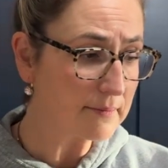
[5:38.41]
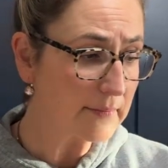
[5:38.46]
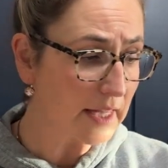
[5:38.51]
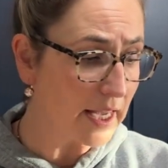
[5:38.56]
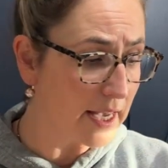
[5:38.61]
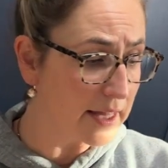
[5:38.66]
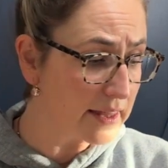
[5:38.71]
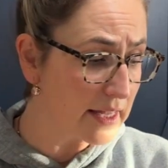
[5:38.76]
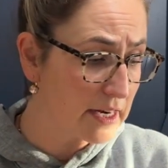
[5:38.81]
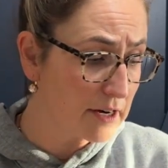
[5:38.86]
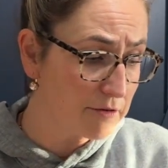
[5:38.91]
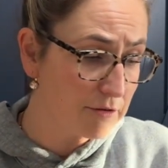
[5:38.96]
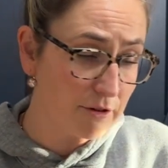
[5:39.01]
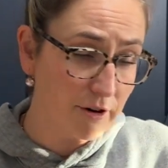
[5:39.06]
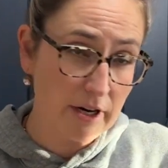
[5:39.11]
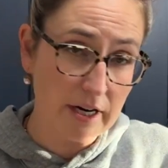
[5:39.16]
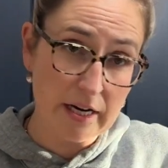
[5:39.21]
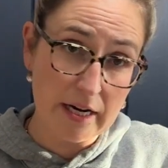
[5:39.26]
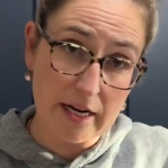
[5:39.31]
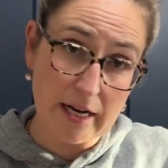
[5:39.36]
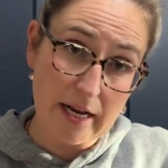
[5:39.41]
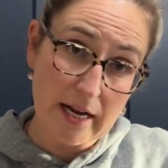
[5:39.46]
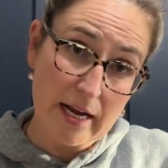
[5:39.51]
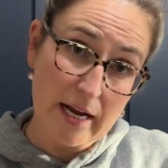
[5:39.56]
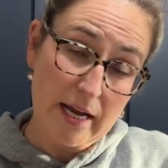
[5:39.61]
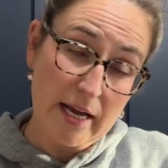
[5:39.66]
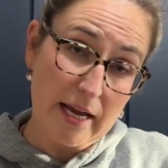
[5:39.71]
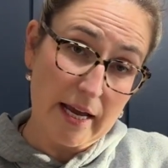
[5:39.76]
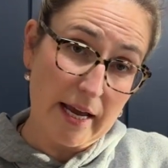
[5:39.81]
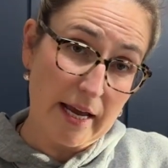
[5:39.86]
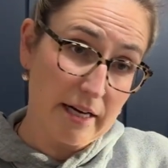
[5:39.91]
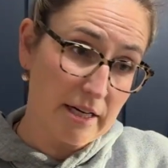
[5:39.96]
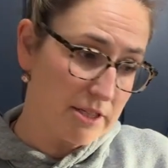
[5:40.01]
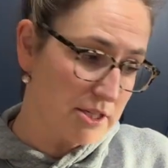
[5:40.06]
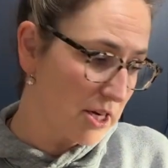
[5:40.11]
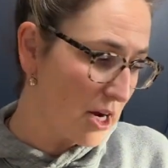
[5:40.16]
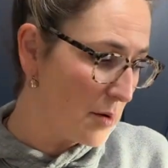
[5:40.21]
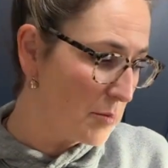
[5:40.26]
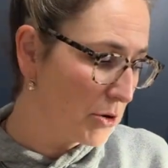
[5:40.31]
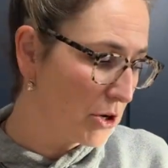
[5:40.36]
And then if we're in
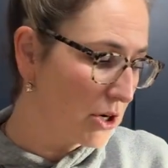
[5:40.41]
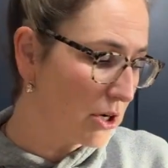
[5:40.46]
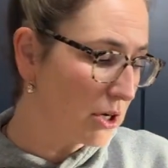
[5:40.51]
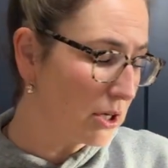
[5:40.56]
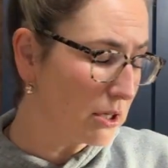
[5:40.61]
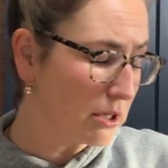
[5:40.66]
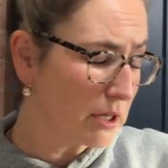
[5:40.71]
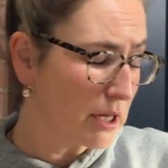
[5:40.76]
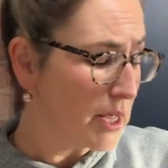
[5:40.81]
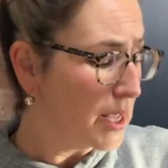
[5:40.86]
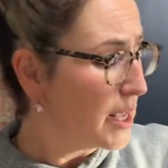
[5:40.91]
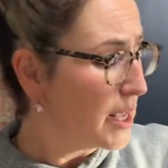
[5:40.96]
anatomical,